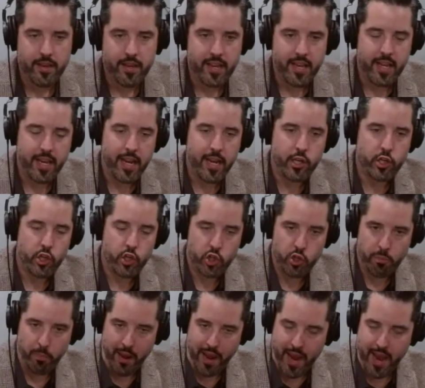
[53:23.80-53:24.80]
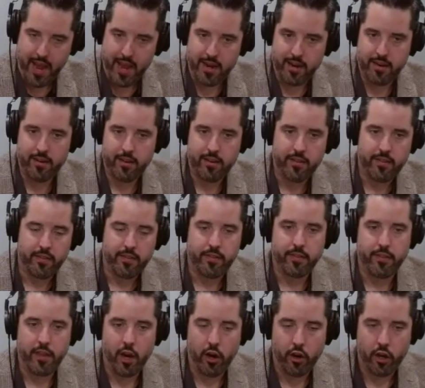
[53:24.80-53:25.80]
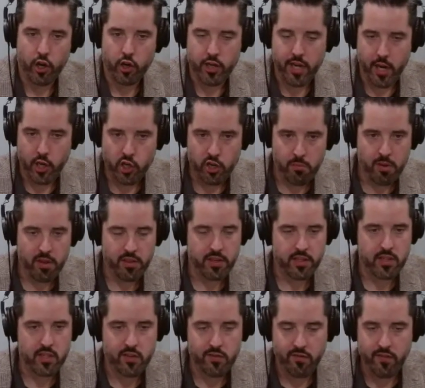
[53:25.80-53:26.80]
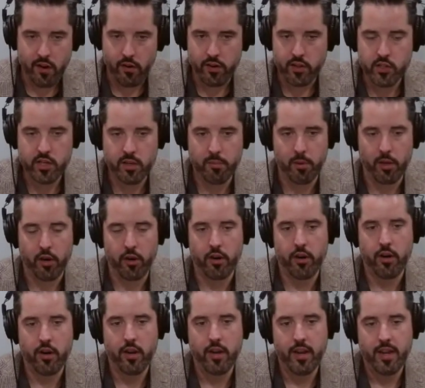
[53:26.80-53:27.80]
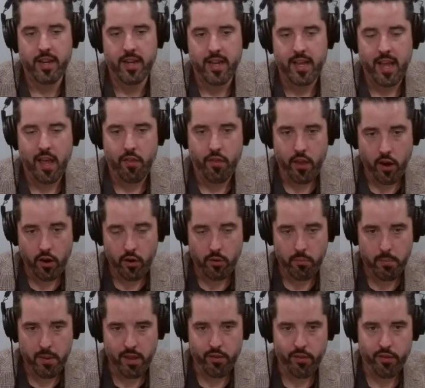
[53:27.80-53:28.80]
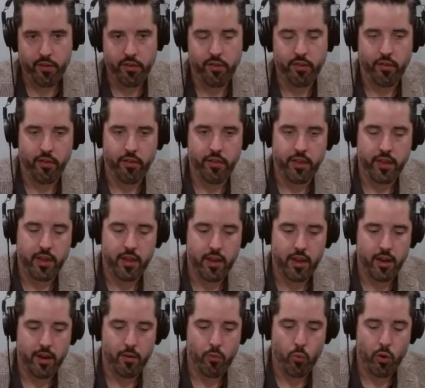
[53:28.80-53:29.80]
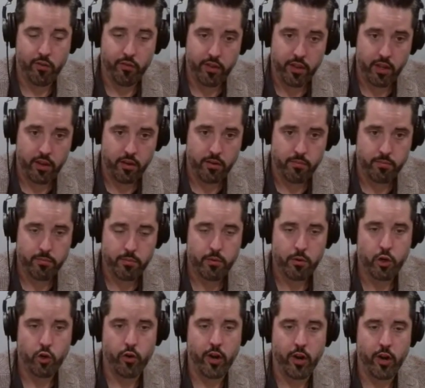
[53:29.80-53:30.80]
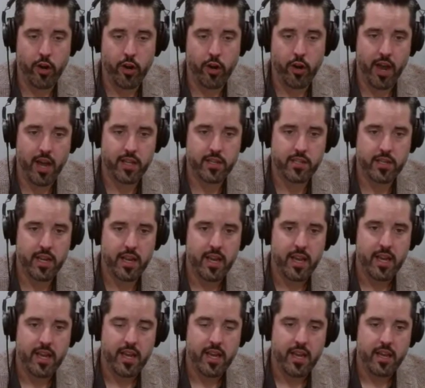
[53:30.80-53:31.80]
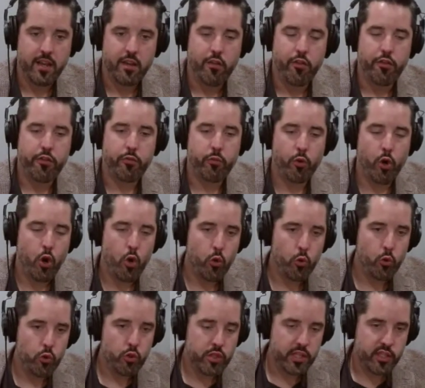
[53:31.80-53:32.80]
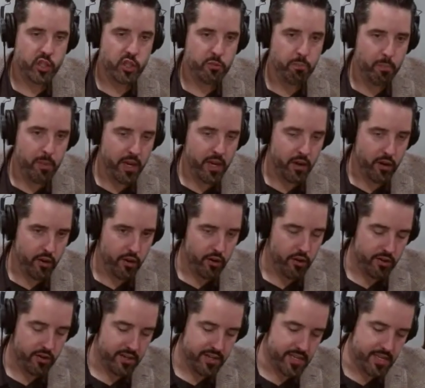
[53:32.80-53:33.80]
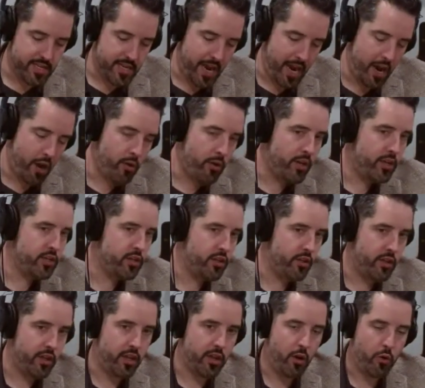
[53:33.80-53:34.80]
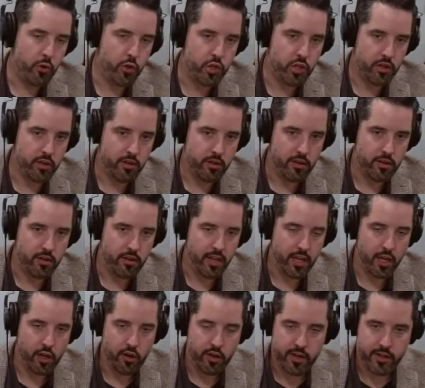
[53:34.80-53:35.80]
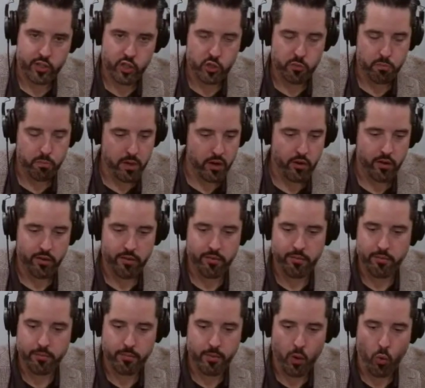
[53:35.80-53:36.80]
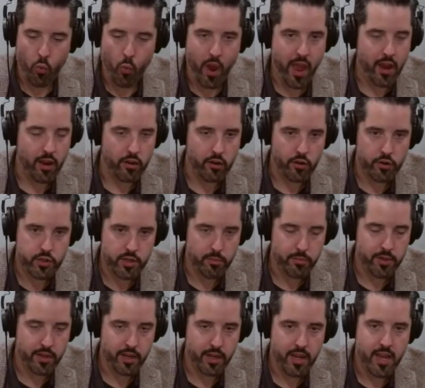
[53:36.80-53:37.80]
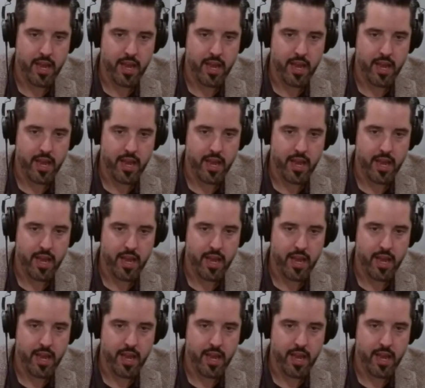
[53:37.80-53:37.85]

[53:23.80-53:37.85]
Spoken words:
In ancient Japan, their creation myth is very similar, and their myth, one of the creator gods, throws the spear down into the ocean like you're going to spear a whale or something,